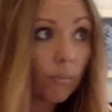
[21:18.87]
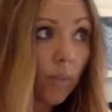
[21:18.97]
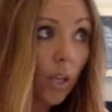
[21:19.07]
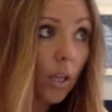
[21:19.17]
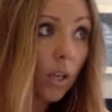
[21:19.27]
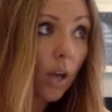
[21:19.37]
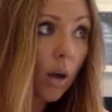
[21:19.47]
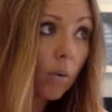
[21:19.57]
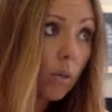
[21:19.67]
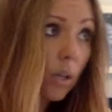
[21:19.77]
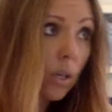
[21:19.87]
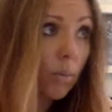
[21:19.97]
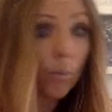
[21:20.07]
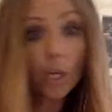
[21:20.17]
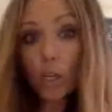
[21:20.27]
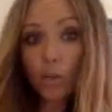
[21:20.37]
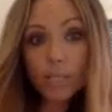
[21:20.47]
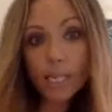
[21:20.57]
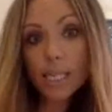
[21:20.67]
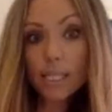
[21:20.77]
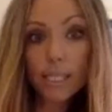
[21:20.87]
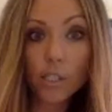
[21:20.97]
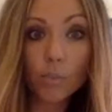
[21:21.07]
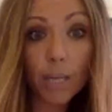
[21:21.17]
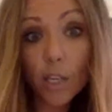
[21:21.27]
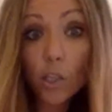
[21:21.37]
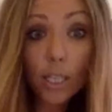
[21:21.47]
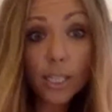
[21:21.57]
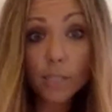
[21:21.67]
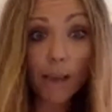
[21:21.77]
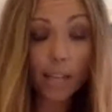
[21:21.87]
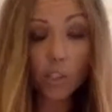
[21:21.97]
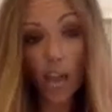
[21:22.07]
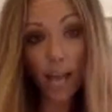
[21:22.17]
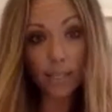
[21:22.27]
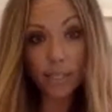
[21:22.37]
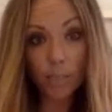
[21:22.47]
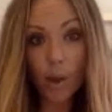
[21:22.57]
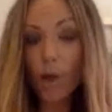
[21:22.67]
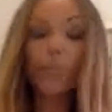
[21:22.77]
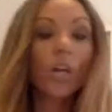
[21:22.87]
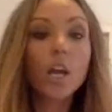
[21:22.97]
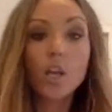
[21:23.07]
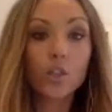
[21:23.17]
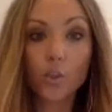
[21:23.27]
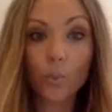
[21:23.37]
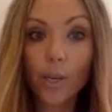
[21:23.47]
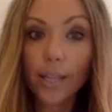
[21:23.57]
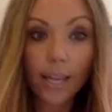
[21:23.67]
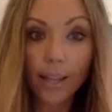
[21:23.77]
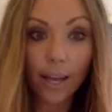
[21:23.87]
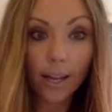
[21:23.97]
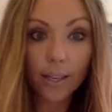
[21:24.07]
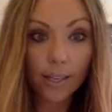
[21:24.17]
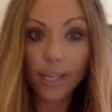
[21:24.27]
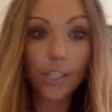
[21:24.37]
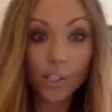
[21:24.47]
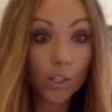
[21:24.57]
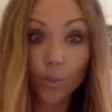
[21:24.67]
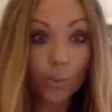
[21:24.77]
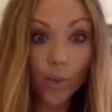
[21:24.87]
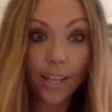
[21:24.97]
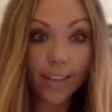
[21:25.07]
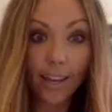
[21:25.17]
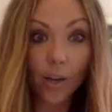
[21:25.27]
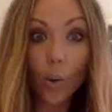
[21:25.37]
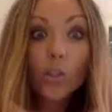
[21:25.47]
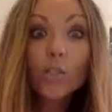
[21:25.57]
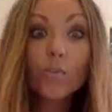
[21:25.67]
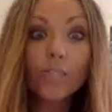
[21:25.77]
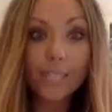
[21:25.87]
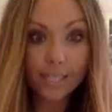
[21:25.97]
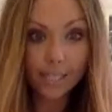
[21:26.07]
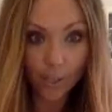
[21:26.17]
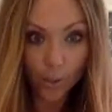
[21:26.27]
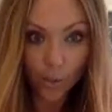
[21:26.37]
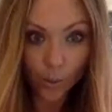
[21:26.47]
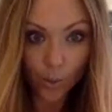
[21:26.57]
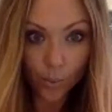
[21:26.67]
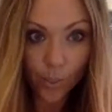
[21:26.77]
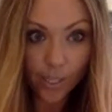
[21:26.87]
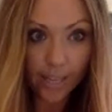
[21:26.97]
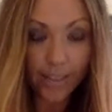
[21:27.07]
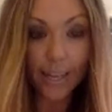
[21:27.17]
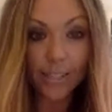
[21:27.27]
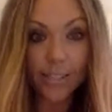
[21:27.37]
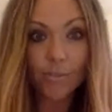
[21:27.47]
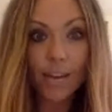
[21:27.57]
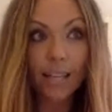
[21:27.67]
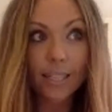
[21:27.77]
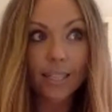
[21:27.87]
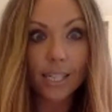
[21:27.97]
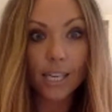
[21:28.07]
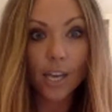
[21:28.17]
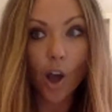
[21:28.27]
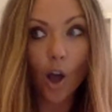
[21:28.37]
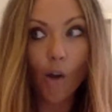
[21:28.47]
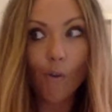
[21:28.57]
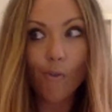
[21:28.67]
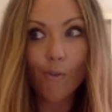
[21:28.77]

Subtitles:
you know, money comes easily to me and you'll expect checks in the post. It doesn't work like that. It doesn't work like that. Quantum physics tells you it doesn't work like that. It's a reality of